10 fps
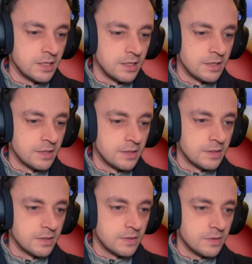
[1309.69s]

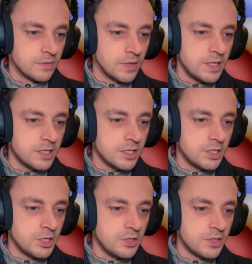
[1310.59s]
Why is there
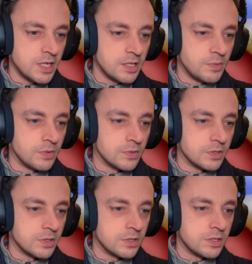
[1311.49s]
two
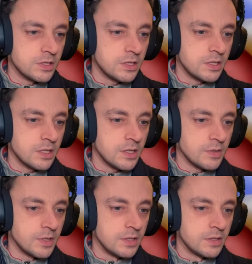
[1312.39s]
teleporters? Just go that way.